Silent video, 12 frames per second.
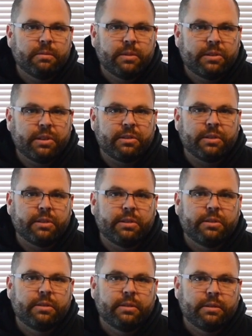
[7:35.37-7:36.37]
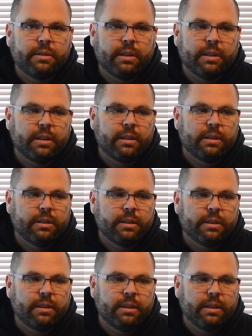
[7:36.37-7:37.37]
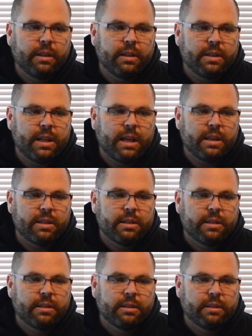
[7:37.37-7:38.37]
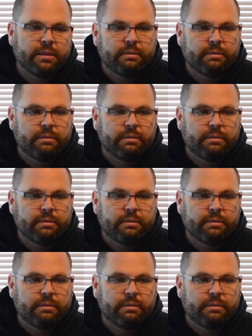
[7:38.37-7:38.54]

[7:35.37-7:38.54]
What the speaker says: citrus in the taste,